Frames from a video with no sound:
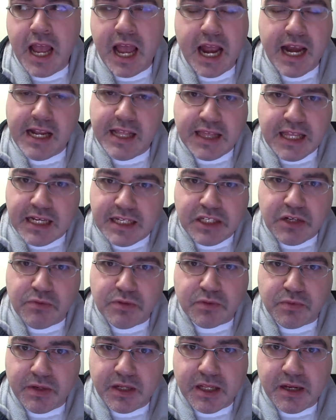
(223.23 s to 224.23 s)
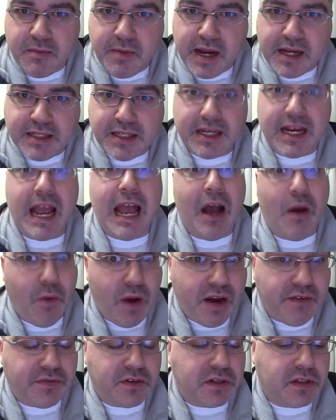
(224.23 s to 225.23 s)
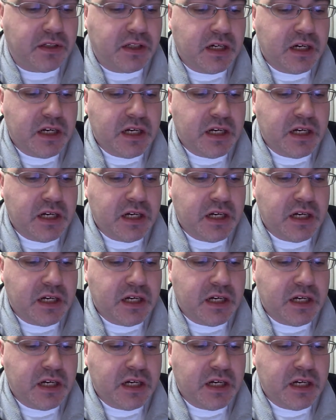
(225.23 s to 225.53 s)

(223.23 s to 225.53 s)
I didn't think she was really amazing. However,